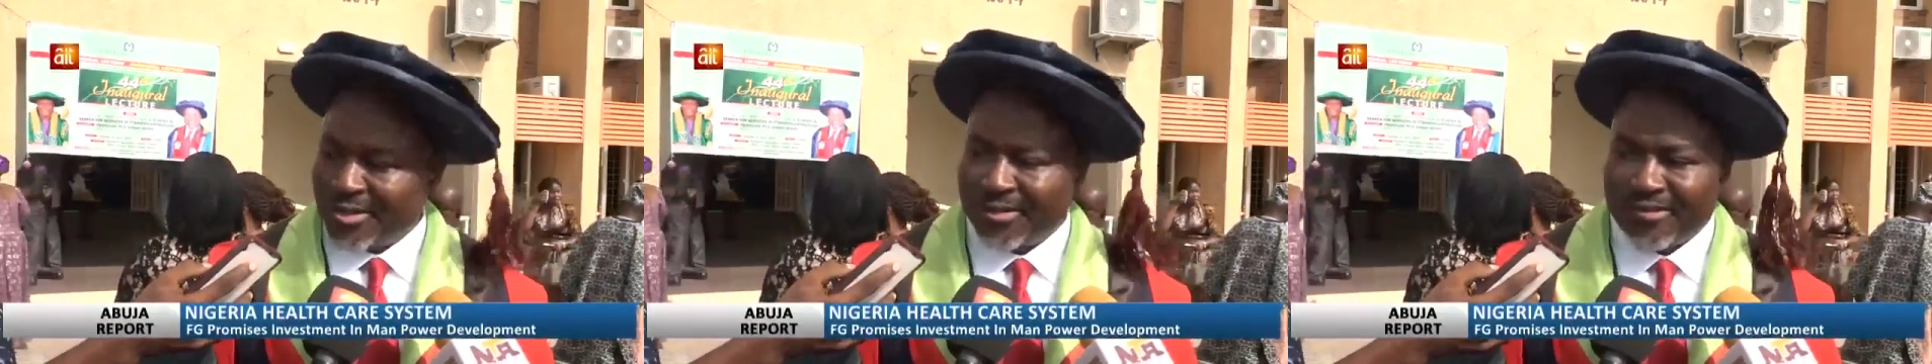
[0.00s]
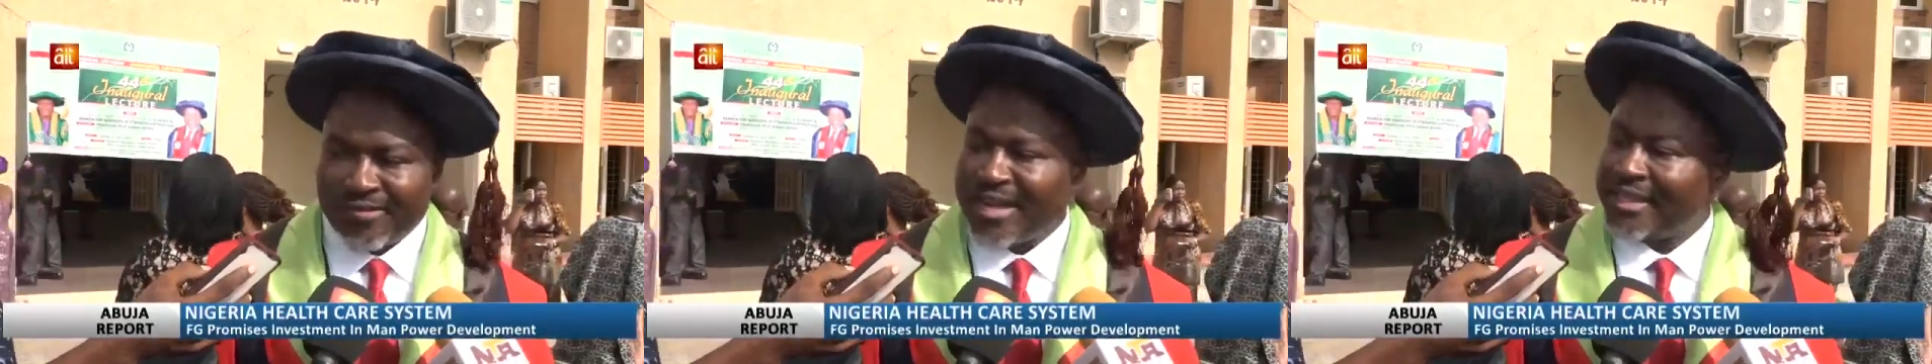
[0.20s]

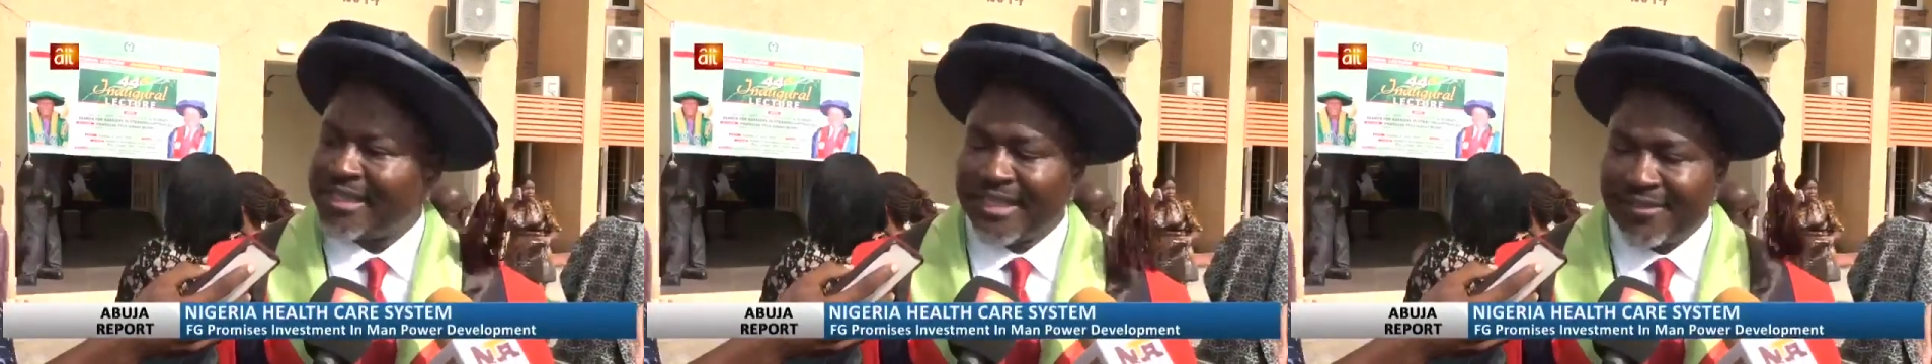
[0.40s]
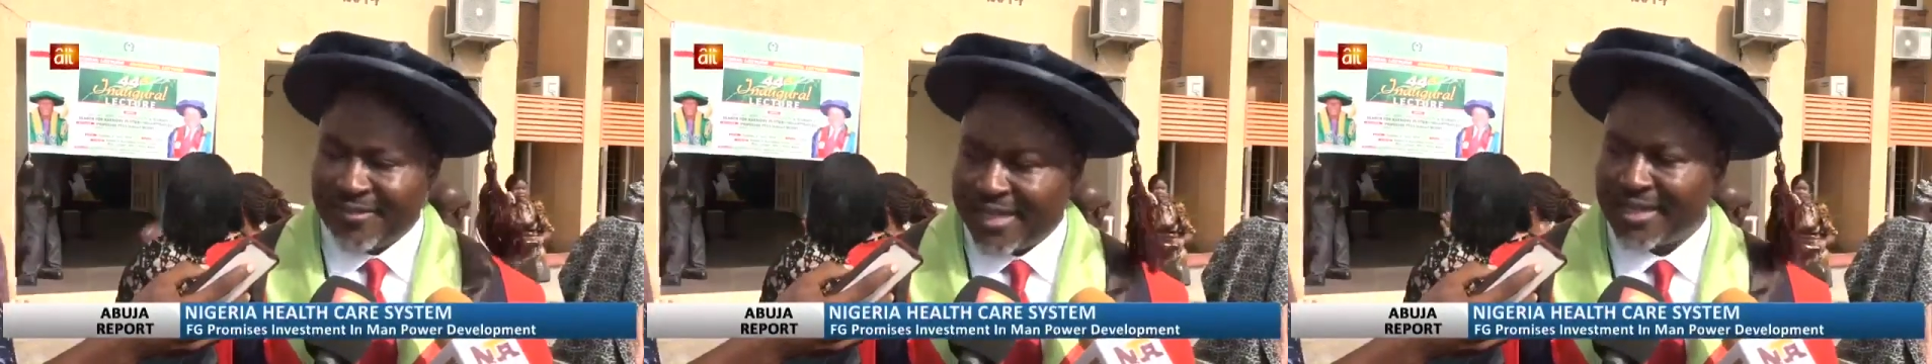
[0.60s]
we've
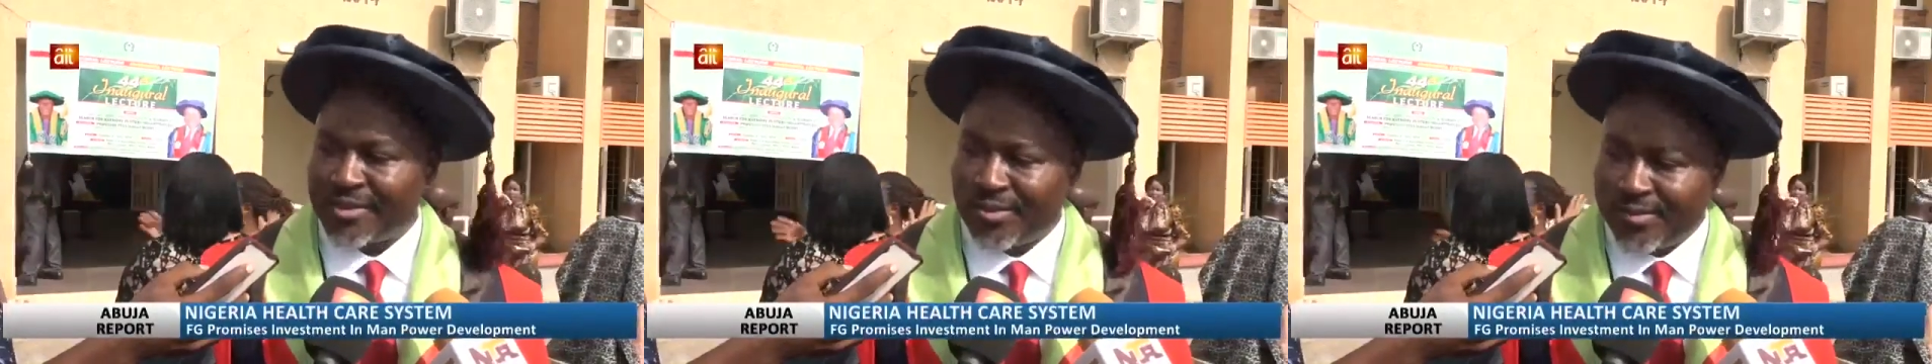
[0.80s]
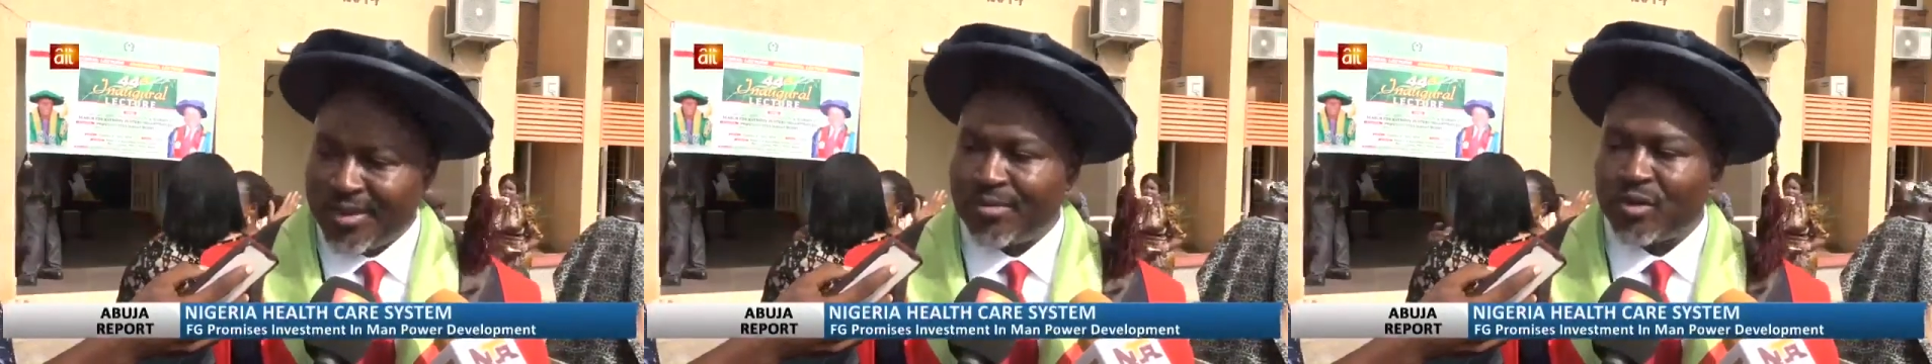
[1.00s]
achieved that,
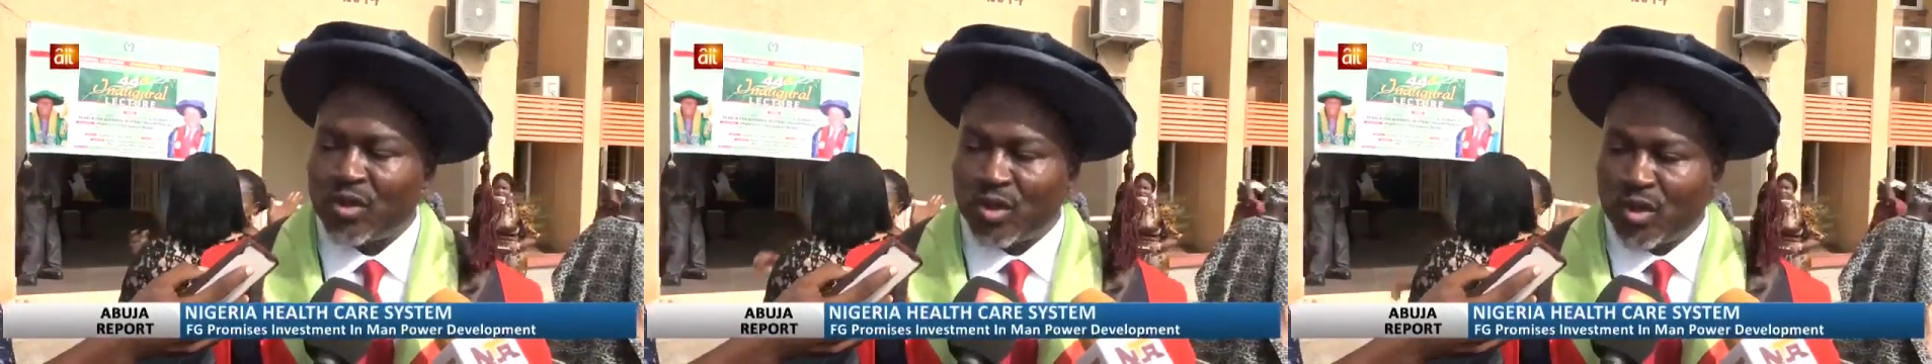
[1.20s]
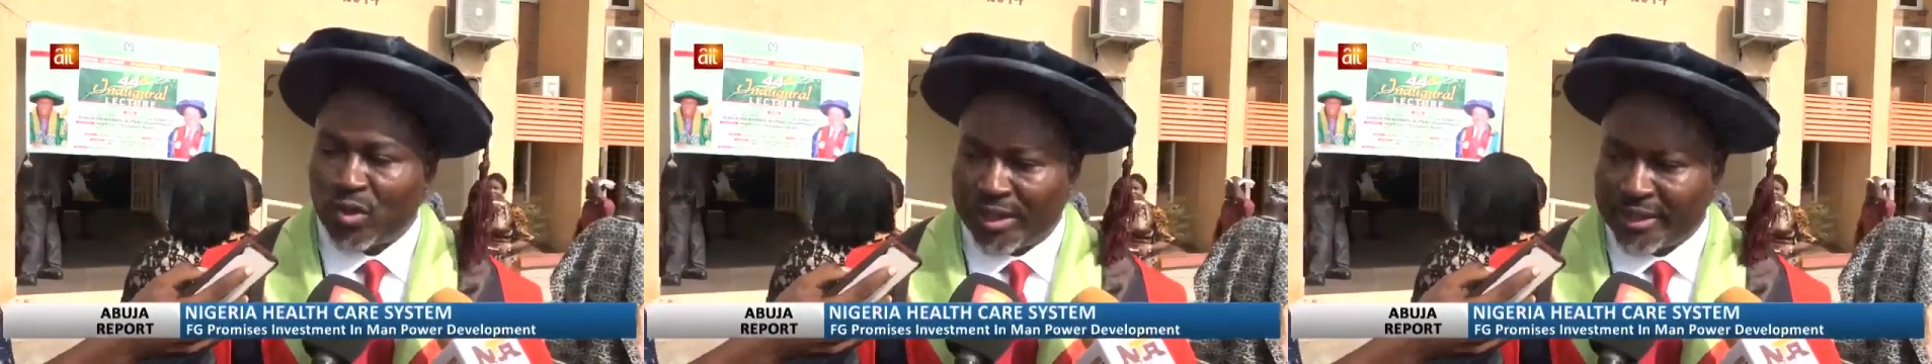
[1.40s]
we'll be able
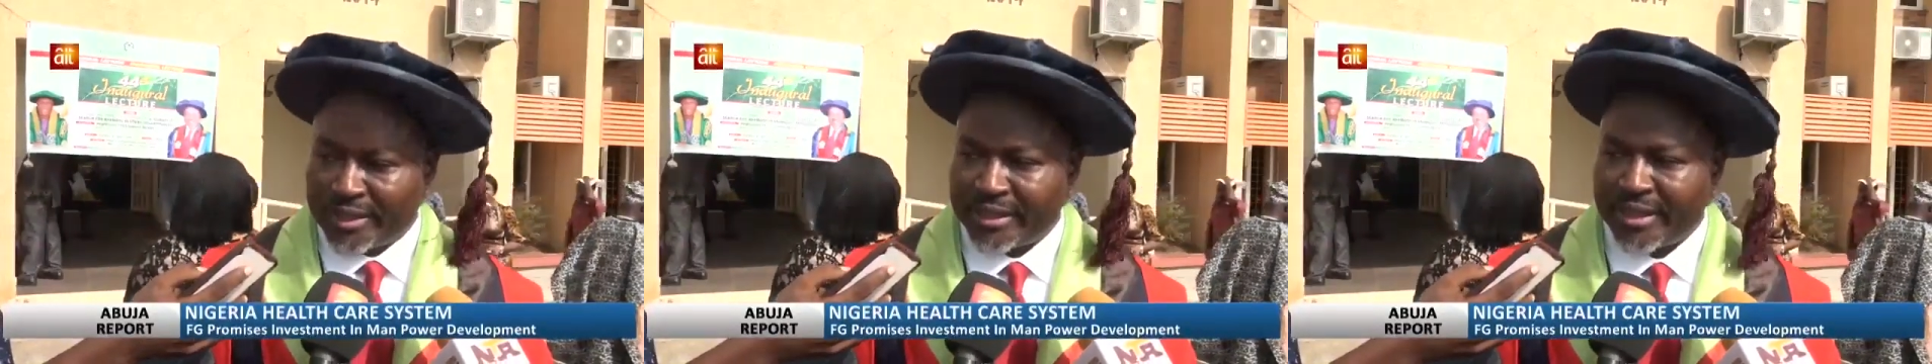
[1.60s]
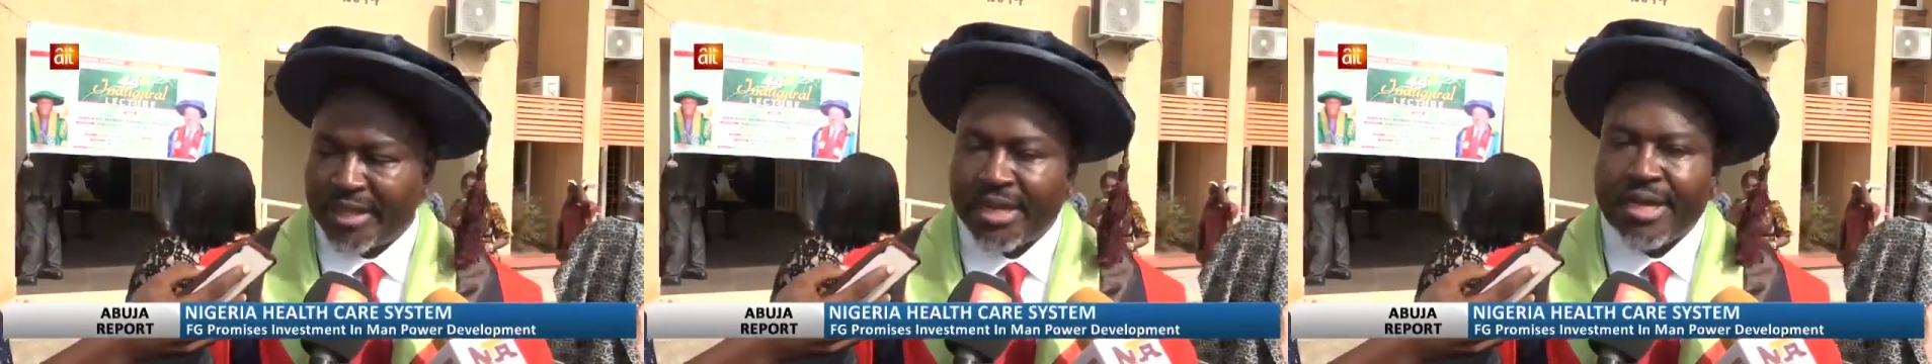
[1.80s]
to do it.